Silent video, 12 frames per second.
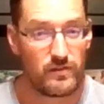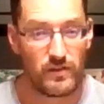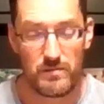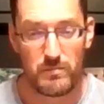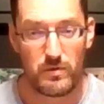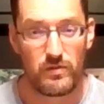
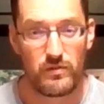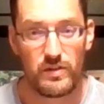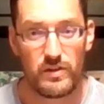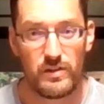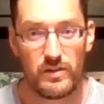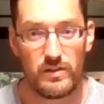and
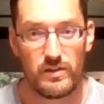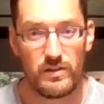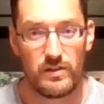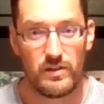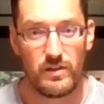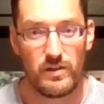mercy
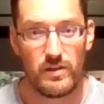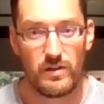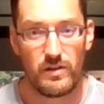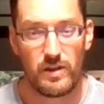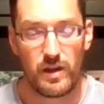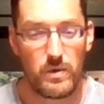
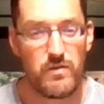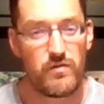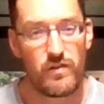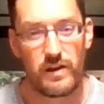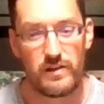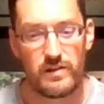that we
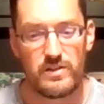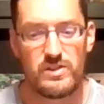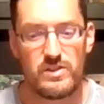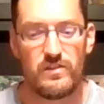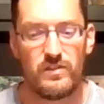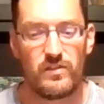find in
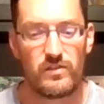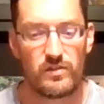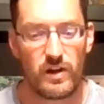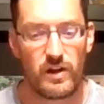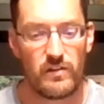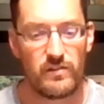Jesus
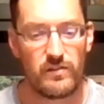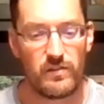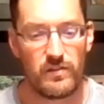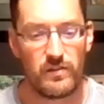Christ.